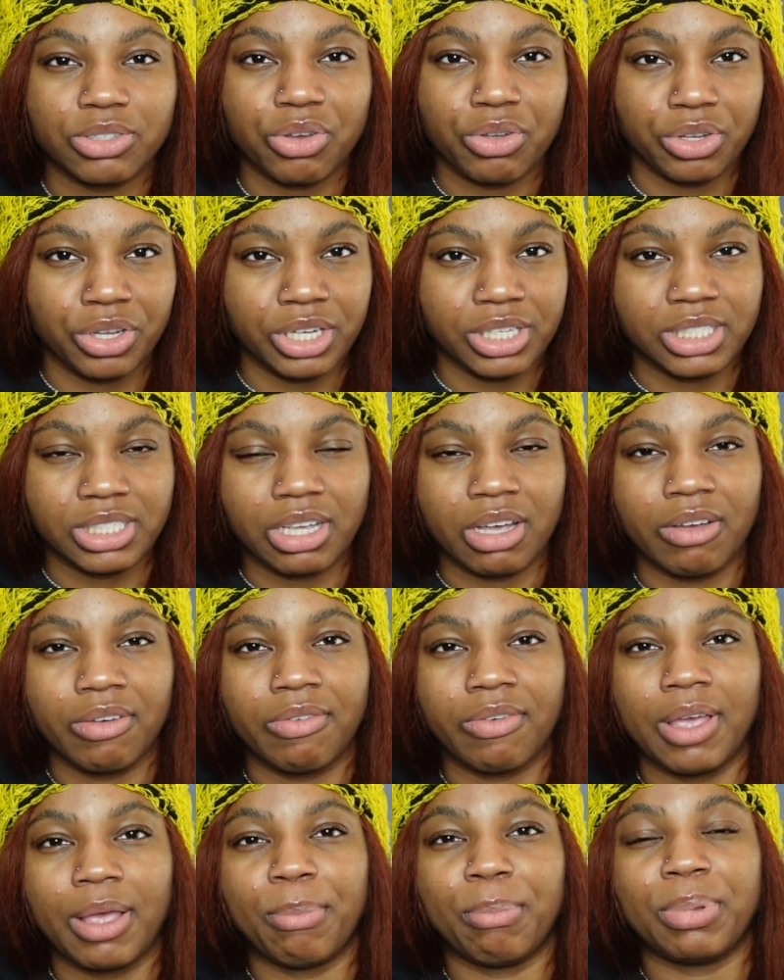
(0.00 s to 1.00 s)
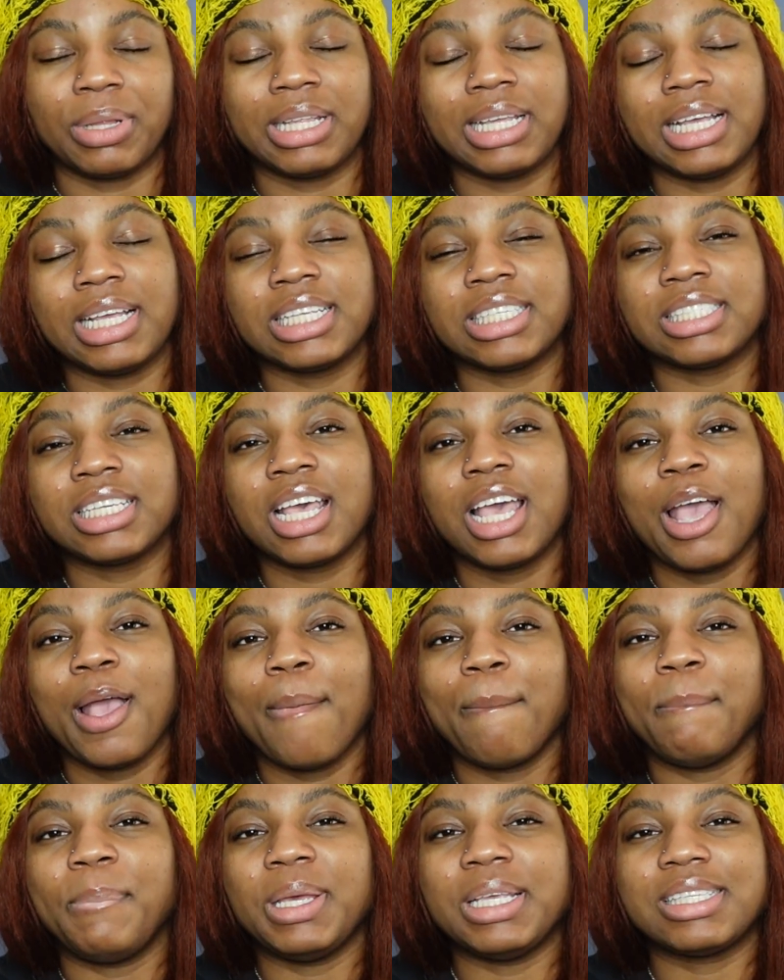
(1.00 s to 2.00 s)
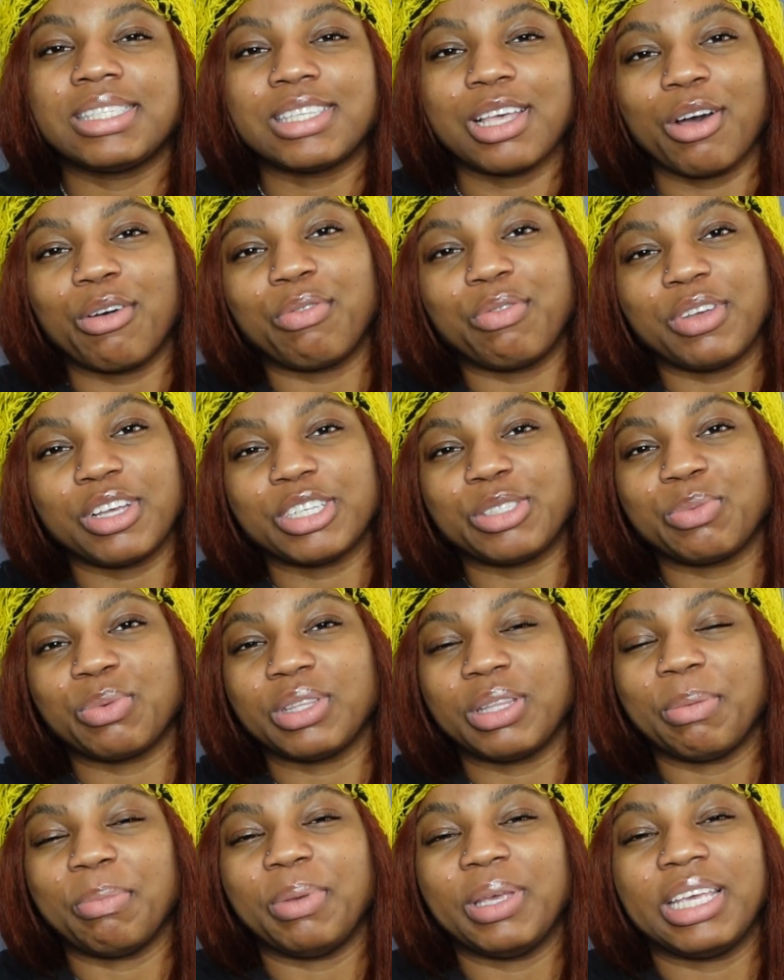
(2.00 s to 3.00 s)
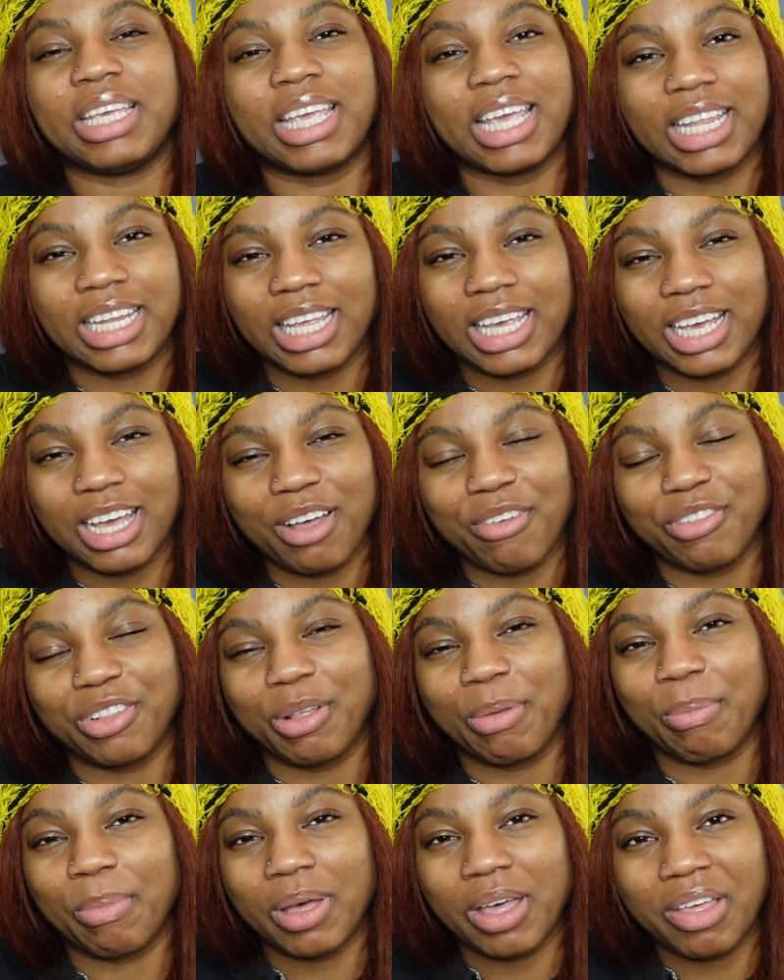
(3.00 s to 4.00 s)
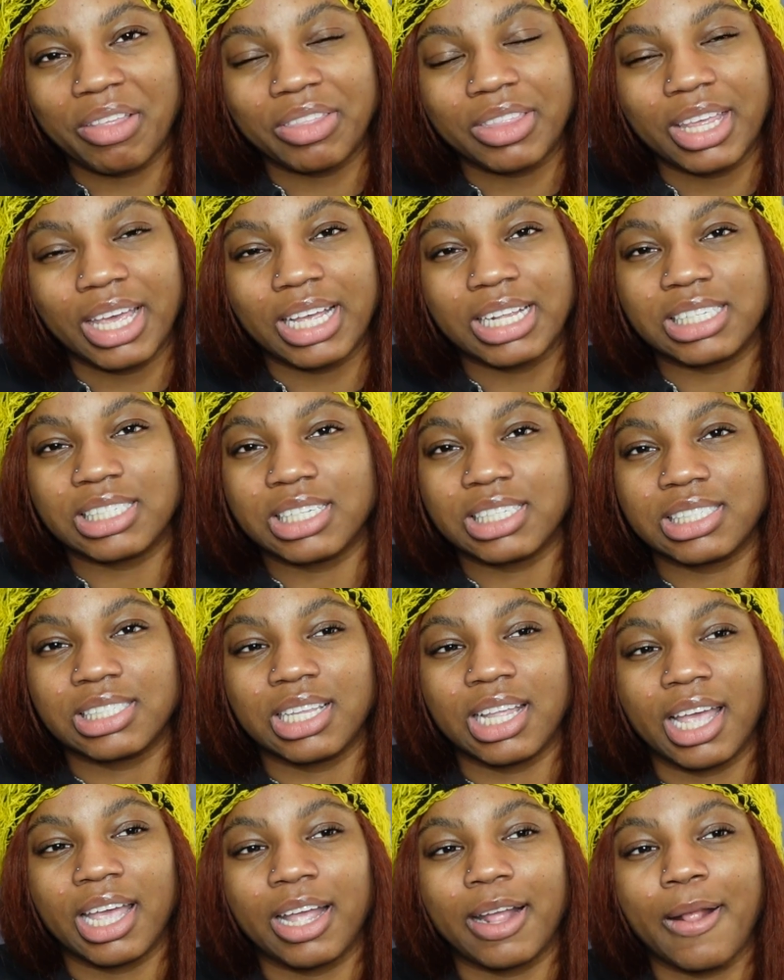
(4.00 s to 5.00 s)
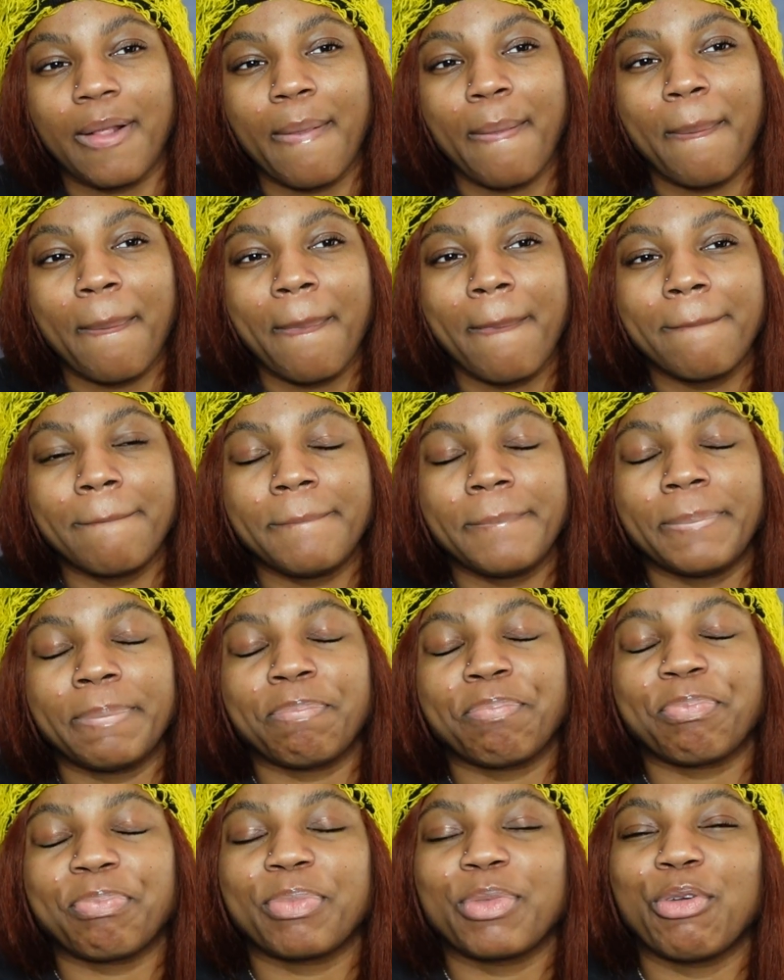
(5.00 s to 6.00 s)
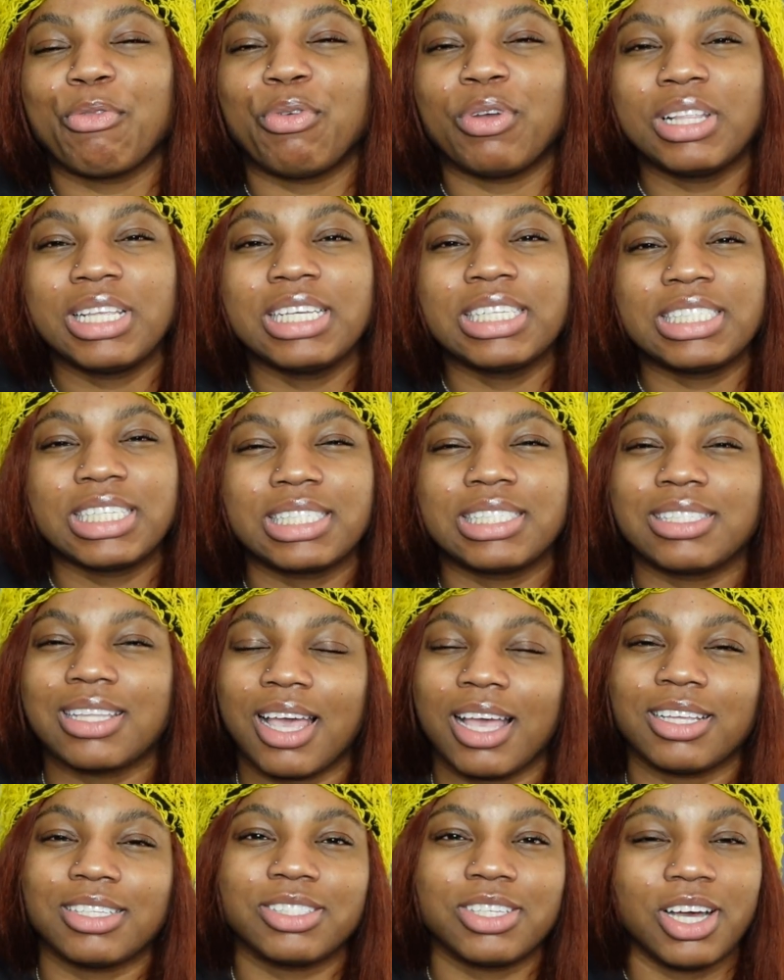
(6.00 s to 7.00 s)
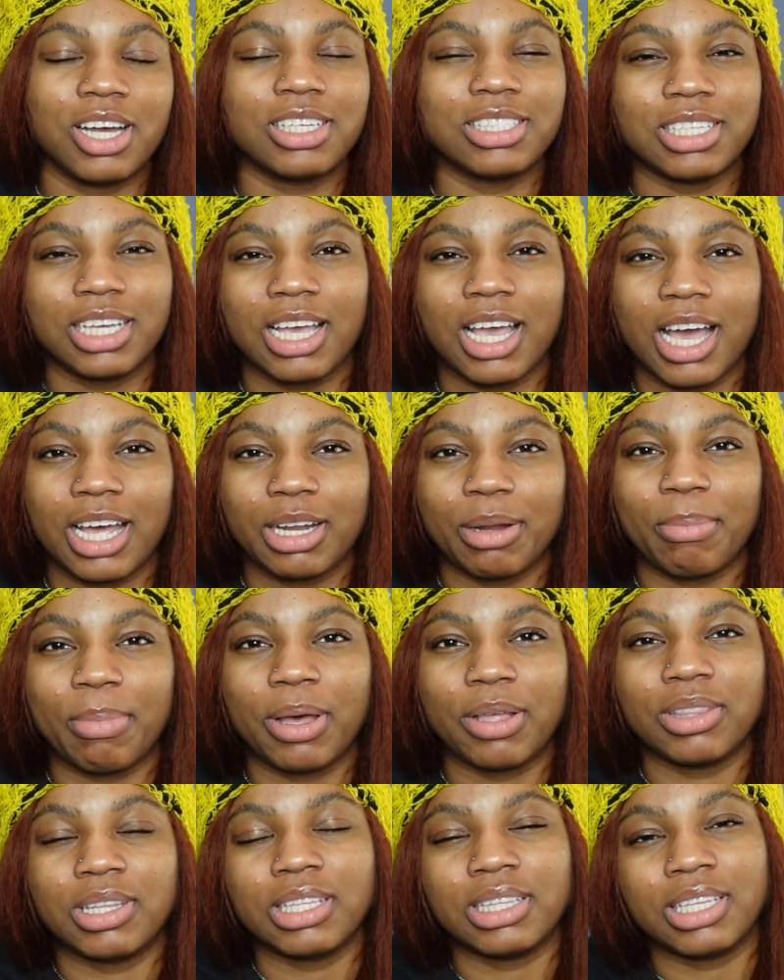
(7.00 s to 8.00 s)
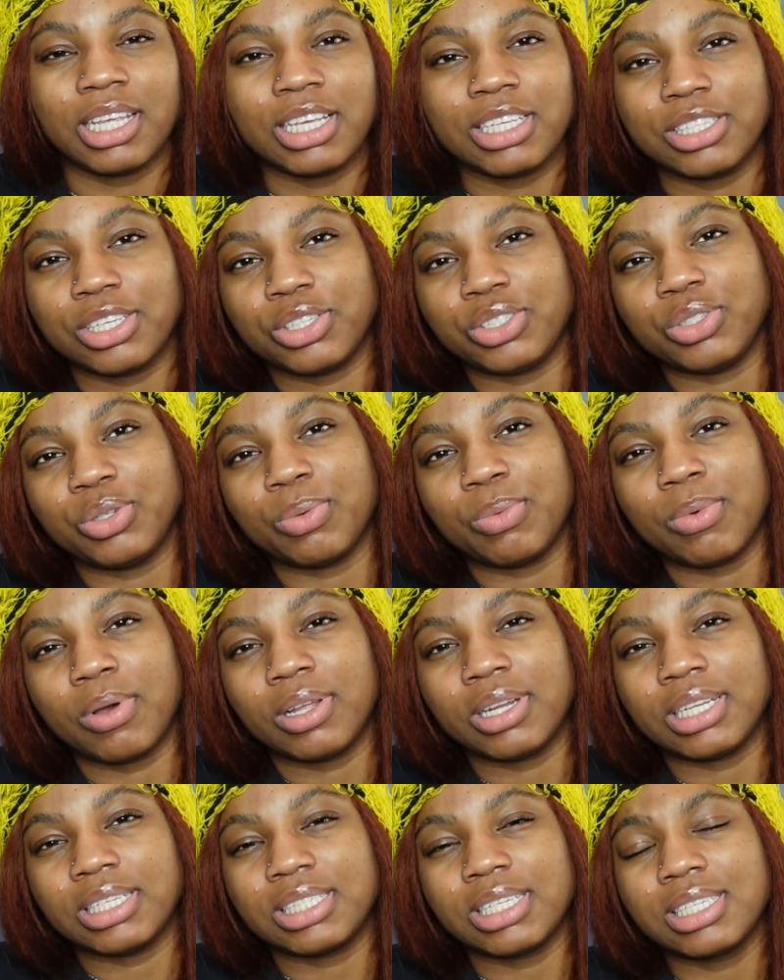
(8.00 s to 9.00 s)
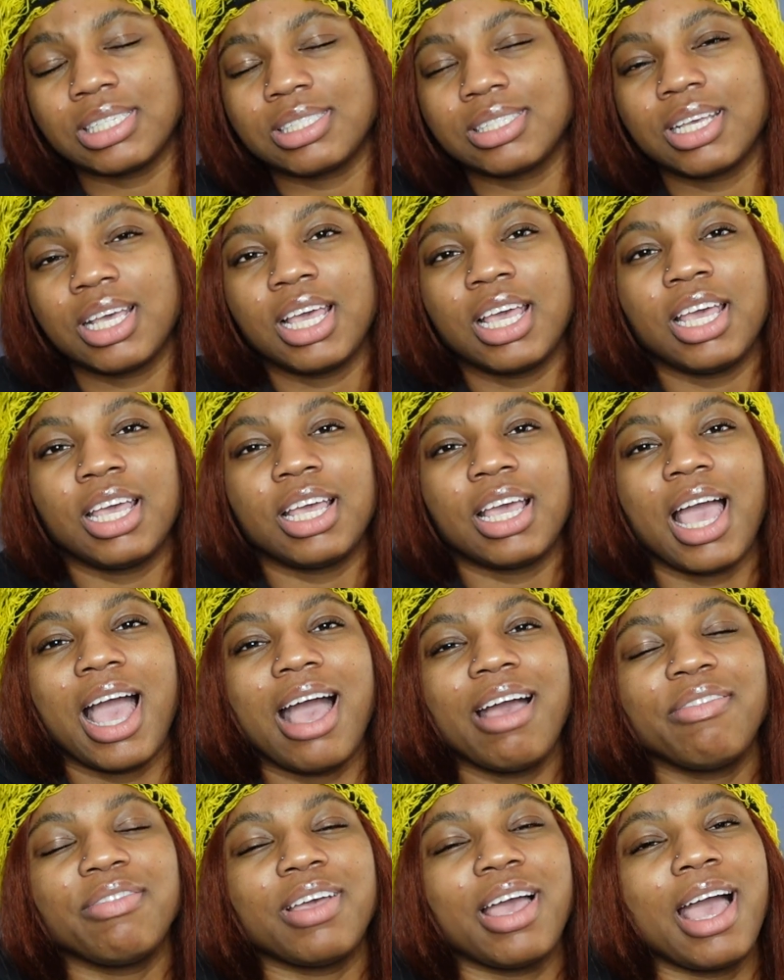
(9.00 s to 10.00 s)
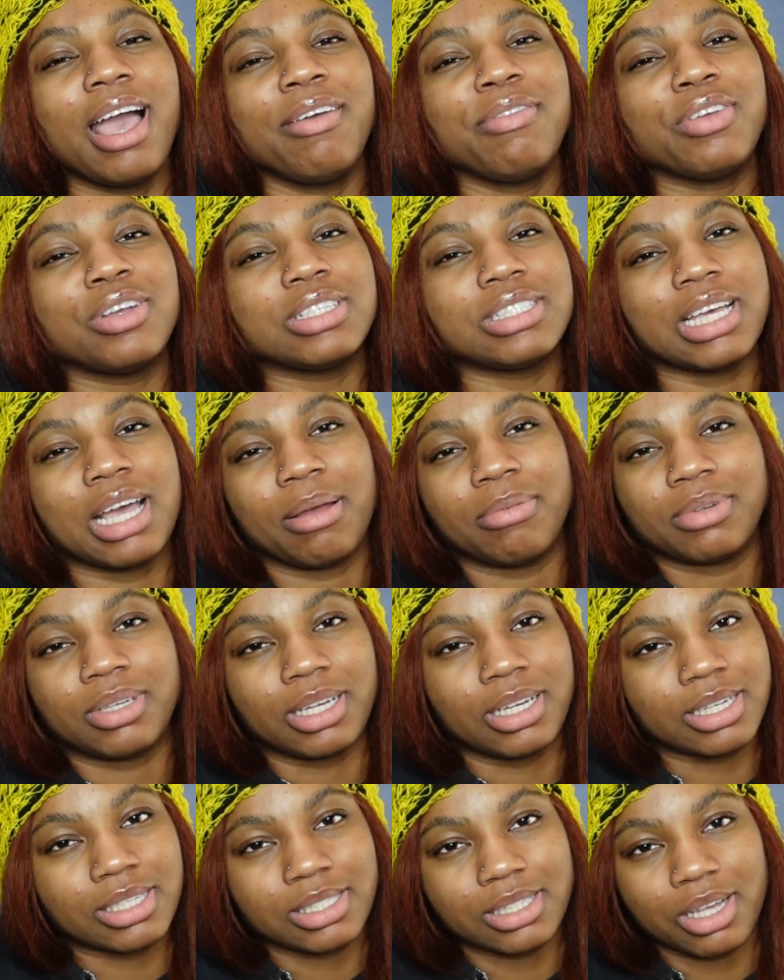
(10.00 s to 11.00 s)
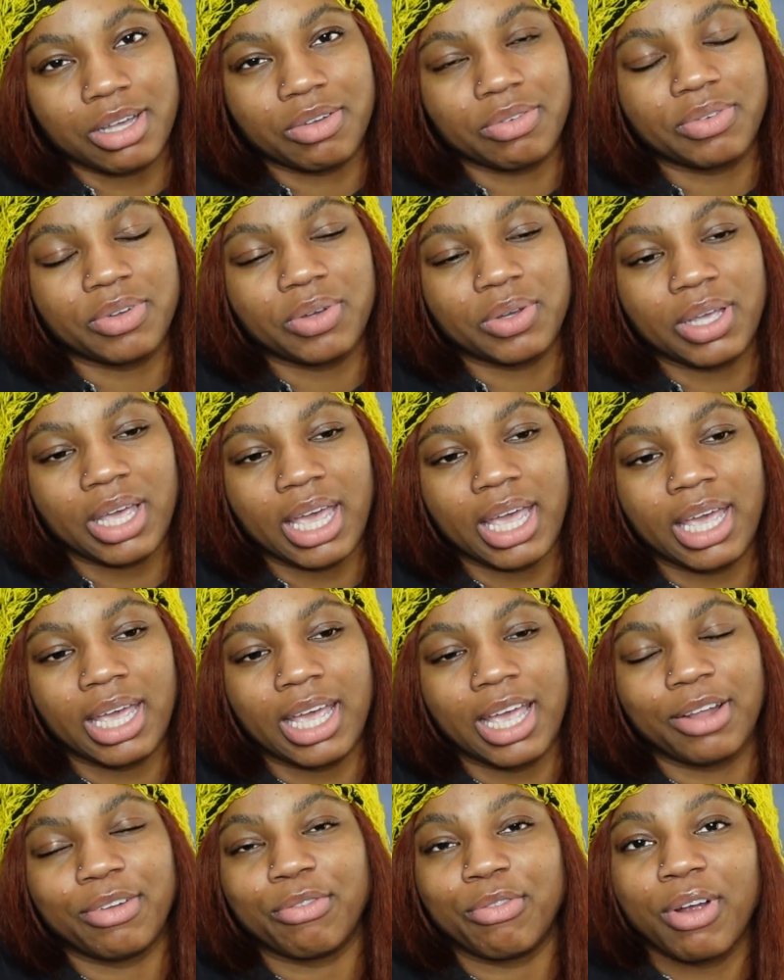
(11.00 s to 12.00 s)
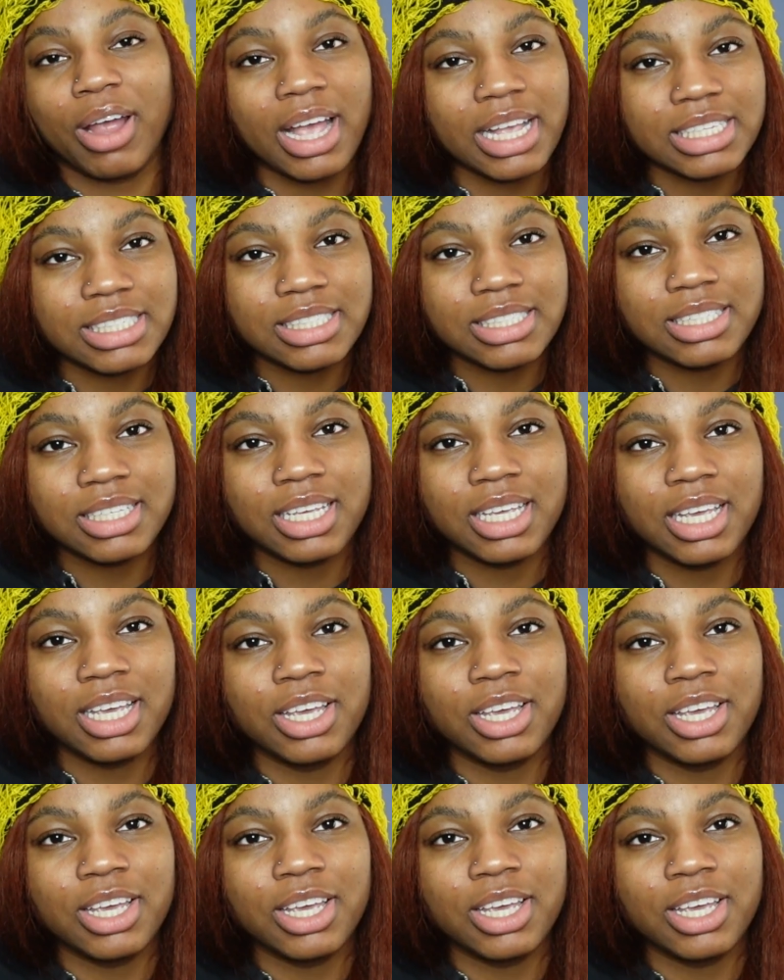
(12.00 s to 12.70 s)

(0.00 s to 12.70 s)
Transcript: on yourself, and please be selfish with the beginning of the month and just like really just like talk to God about the things that you want, and just have your time to yourself, okay? And rest.